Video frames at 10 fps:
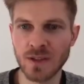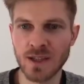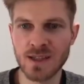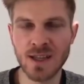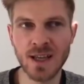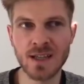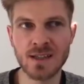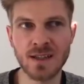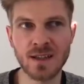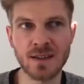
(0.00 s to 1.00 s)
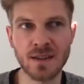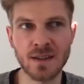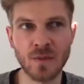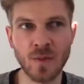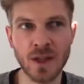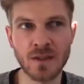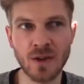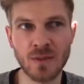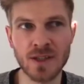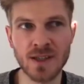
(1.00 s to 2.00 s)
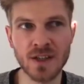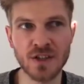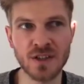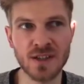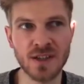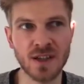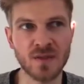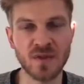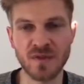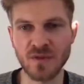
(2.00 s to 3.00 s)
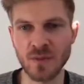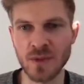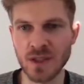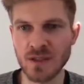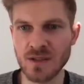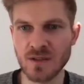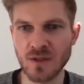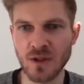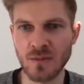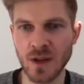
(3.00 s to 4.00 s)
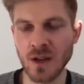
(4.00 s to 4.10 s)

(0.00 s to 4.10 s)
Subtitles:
they said is that the weight normalization is kind of a Frobenius norm,